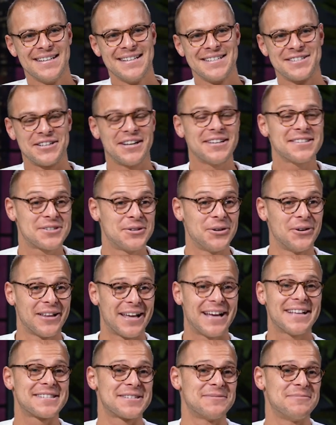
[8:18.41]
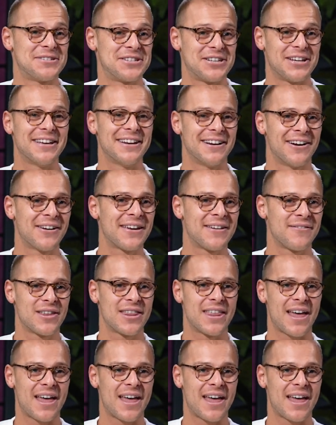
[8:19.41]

She does call out some shit, I'll give her